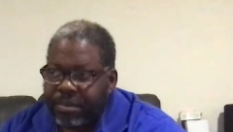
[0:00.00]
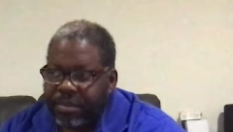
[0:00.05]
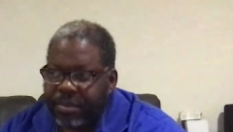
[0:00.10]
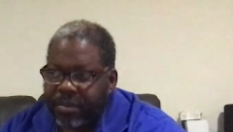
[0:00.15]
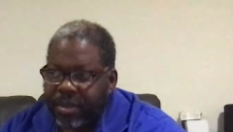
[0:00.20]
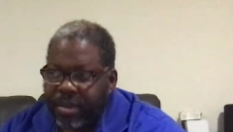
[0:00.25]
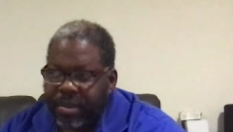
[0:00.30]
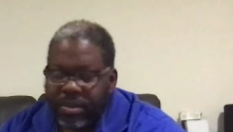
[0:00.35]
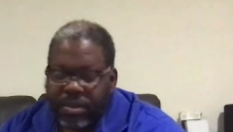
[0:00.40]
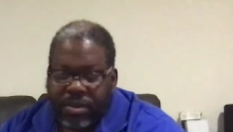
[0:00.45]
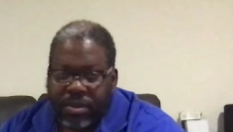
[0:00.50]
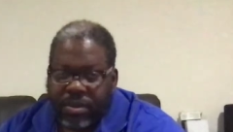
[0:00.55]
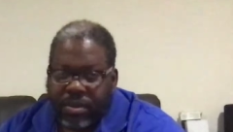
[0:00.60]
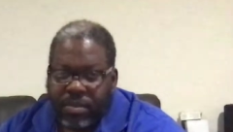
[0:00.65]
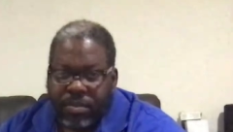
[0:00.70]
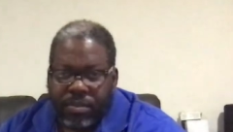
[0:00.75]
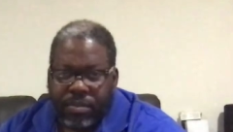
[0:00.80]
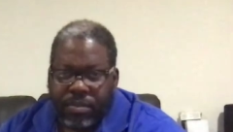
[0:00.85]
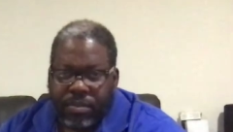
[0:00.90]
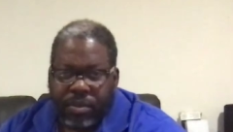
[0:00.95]
Other than
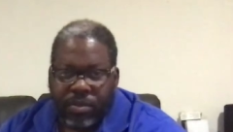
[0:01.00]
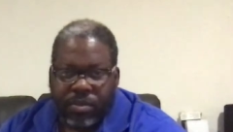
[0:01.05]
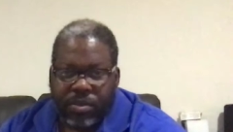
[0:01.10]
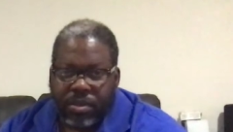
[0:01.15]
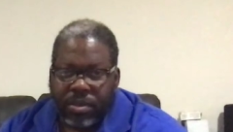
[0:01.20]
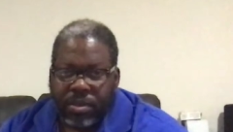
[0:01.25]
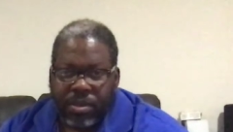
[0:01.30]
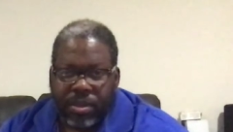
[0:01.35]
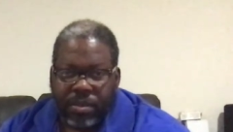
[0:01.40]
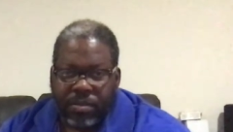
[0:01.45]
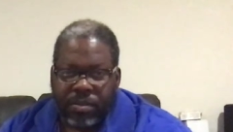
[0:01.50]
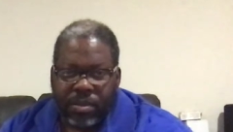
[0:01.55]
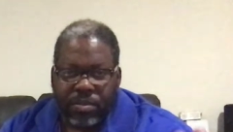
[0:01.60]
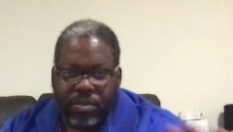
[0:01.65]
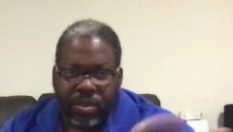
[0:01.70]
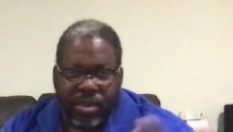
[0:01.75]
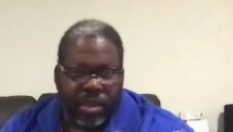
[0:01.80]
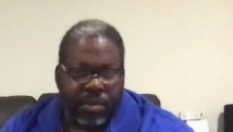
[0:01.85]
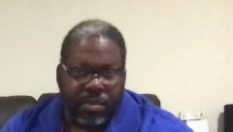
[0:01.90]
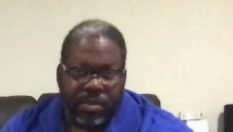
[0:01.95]
so, most of these I'm
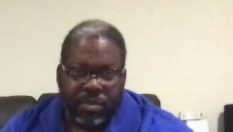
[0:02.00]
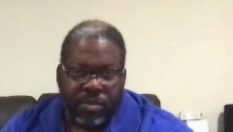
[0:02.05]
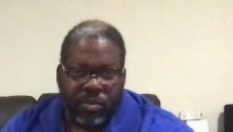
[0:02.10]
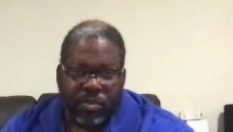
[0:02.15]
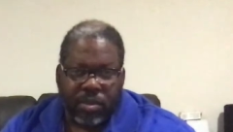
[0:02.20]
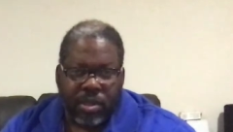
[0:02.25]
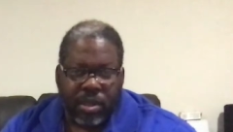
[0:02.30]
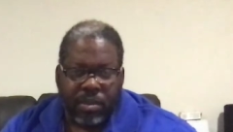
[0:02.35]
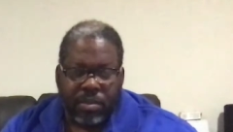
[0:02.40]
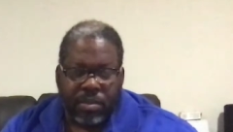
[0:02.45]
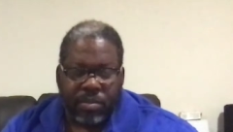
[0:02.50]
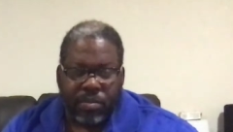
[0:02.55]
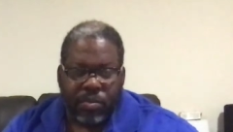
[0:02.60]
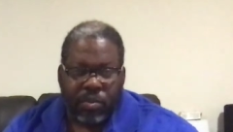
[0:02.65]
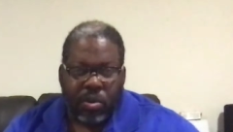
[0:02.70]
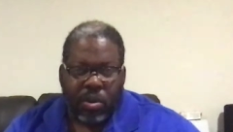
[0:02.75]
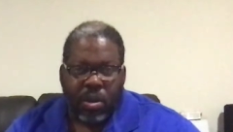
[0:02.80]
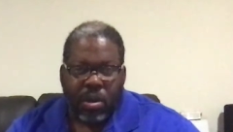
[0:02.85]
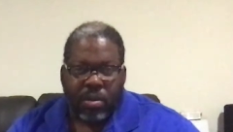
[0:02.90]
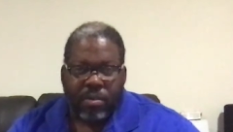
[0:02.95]
just keeping them
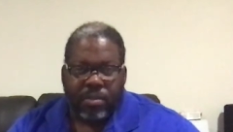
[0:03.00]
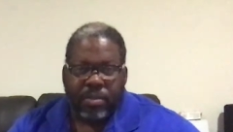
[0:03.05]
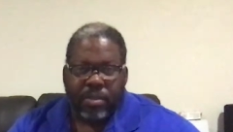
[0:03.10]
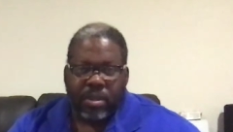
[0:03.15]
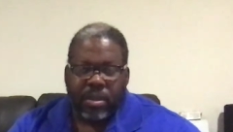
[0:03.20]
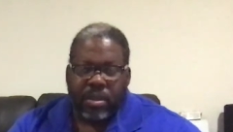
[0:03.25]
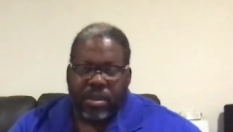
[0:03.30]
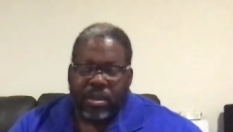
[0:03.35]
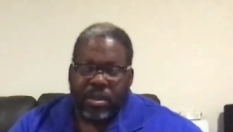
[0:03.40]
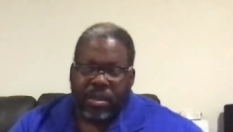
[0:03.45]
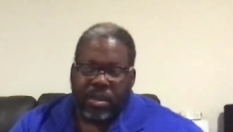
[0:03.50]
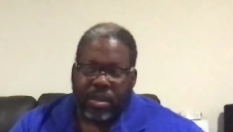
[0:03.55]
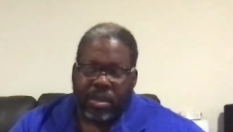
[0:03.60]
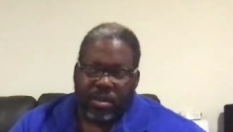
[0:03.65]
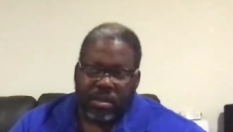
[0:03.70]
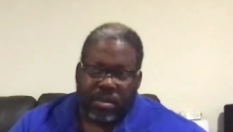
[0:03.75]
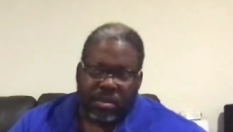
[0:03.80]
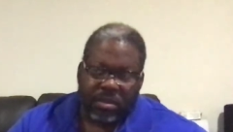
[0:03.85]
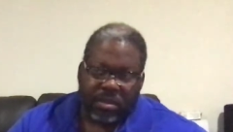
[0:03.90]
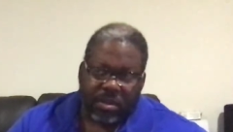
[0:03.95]
raw
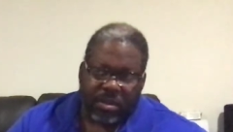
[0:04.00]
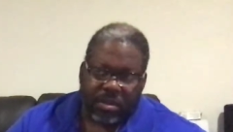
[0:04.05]
because